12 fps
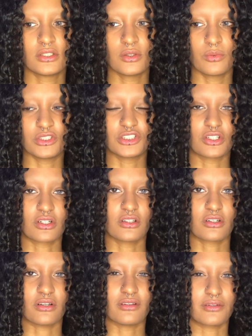which is gonna
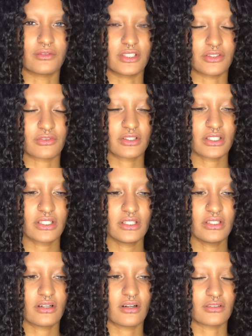look a little
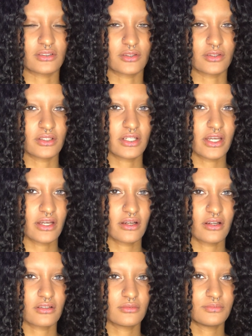differently on curly
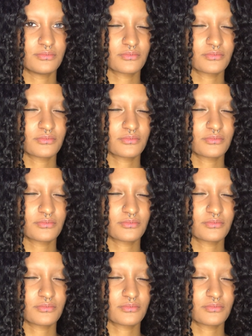hair